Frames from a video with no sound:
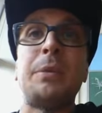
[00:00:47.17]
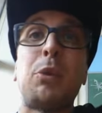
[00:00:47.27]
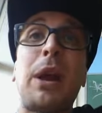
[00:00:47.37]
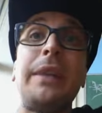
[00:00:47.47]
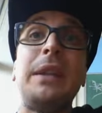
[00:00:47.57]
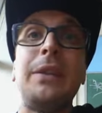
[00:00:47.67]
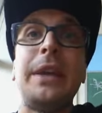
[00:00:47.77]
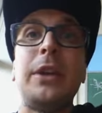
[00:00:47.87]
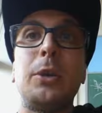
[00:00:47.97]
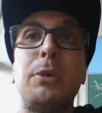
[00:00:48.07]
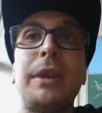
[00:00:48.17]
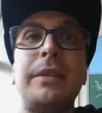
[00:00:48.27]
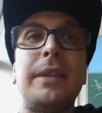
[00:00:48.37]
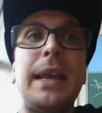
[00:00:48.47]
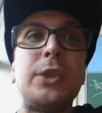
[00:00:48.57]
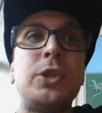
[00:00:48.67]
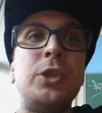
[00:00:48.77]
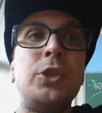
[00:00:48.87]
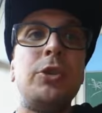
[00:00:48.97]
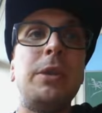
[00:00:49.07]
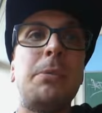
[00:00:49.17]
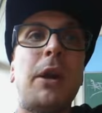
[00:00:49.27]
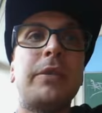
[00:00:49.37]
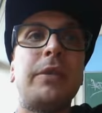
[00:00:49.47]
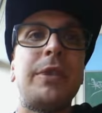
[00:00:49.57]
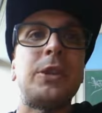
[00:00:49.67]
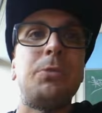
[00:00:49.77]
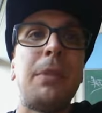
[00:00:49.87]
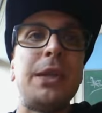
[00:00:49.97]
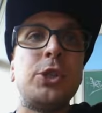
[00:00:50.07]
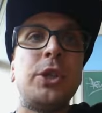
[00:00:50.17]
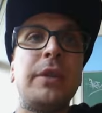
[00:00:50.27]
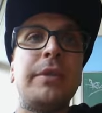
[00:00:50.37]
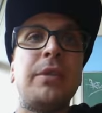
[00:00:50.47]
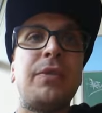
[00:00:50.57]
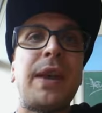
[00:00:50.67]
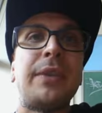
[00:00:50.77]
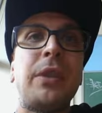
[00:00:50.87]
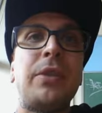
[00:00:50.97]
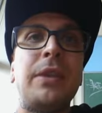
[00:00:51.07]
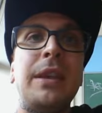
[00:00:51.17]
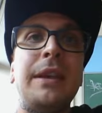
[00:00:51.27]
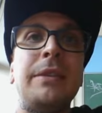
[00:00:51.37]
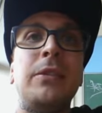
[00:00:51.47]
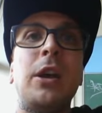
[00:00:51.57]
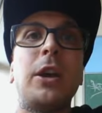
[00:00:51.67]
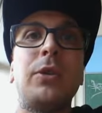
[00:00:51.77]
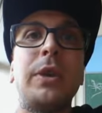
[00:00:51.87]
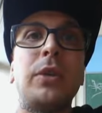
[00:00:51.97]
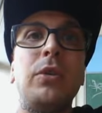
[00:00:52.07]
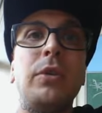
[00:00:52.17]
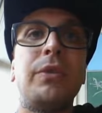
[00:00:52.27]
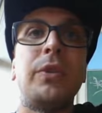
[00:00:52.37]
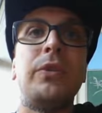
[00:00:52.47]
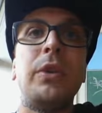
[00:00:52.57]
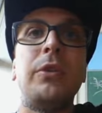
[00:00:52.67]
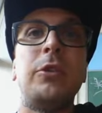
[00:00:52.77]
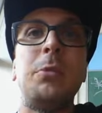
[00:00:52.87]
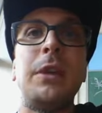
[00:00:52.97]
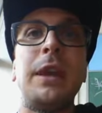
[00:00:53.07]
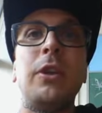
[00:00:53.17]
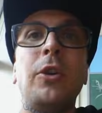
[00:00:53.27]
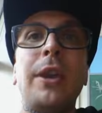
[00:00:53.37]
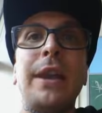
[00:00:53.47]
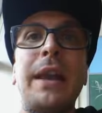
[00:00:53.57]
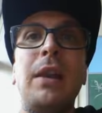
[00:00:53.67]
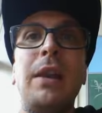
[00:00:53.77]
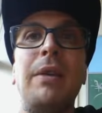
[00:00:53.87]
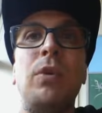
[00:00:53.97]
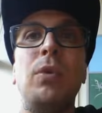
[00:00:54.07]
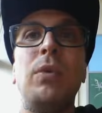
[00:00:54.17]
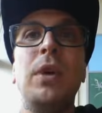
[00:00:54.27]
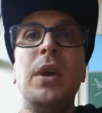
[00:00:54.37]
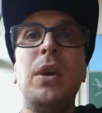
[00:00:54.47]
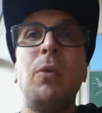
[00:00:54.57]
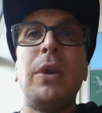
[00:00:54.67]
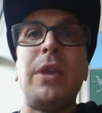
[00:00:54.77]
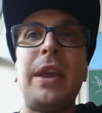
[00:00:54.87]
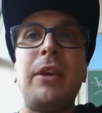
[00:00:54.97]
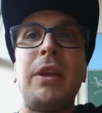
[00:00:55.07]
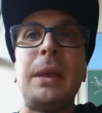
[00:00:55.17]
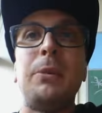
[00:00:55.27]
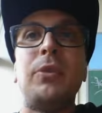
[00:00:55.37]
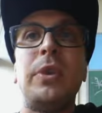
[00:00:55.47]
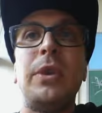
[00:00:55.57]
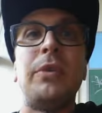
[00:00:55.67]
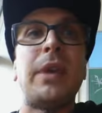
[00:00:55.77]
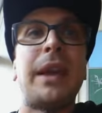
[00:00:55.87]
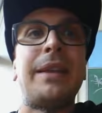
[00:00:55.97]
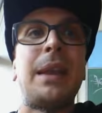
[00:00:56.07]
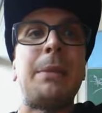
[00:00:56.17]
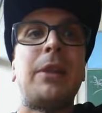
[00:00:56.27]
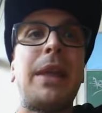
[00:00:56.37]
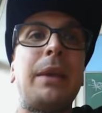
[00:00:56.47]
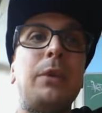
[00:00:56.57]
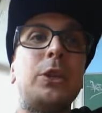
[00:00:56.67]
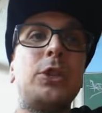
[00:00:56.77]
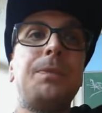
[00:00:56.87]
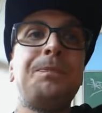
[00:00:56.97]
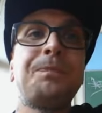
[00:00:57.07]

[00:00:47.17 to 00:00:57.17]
Surprisingly, in her presentation, Judith Moskovich mentions the fact that it is not critical for students to begin learning at a level where they are able to use academic language.